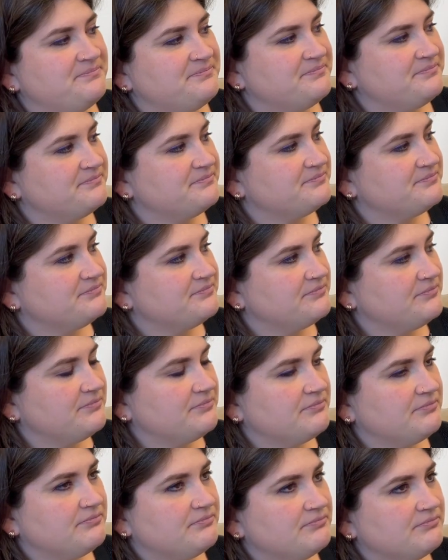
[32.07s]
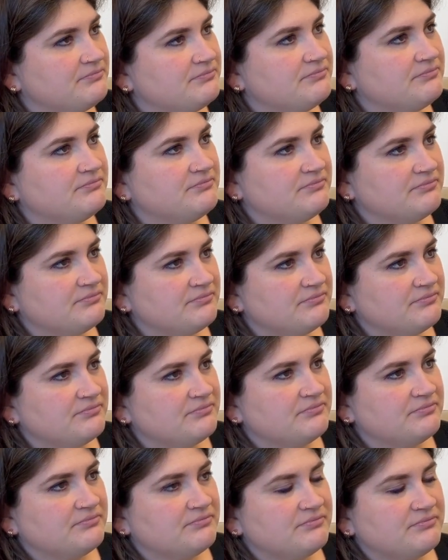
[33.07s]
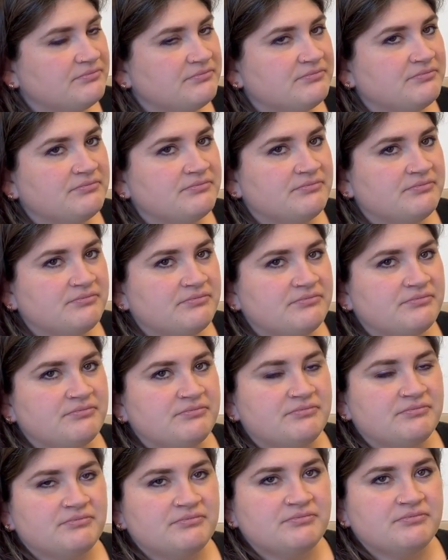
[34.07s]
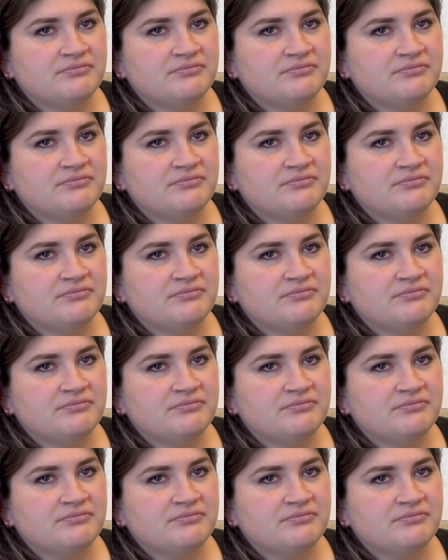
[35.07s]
The person shown says nothing.